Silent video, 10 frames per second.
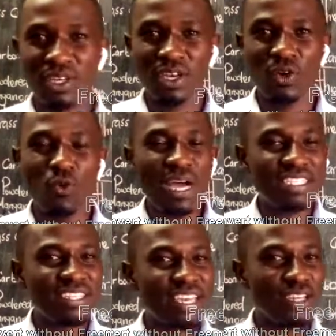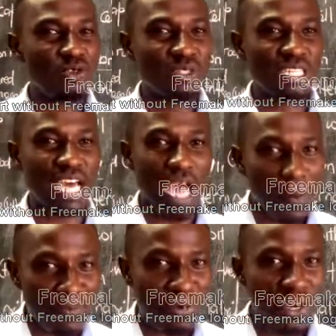Once they are used
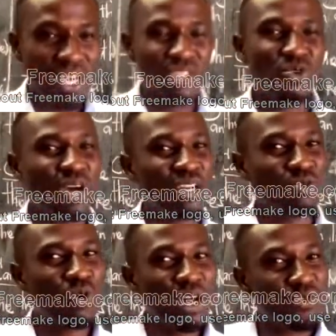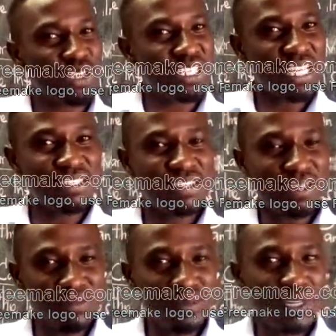up, you can go and recharge
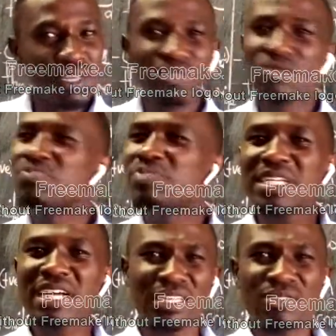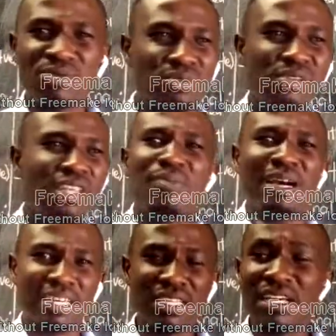them, you bring and you use them again.